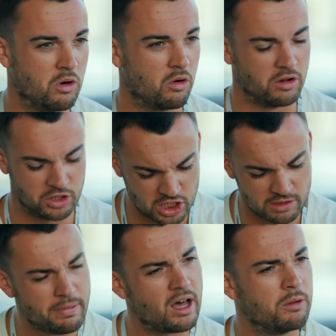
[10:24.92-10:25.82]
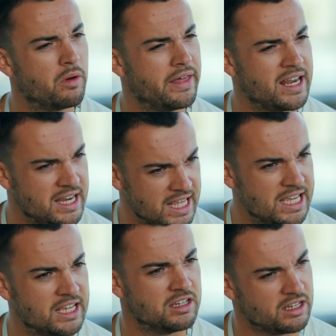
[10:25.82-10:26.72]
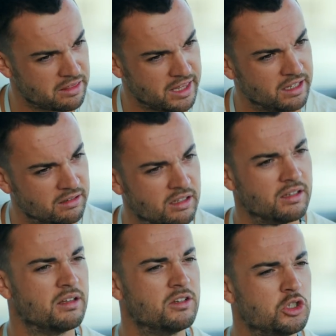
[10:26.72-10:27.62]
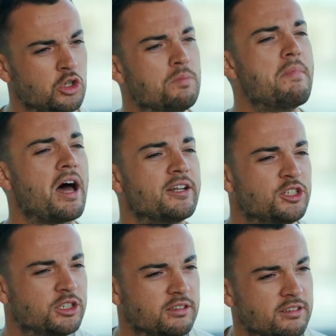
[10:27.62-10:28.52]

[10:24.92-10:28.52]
more on just buying what they need and nothing too much?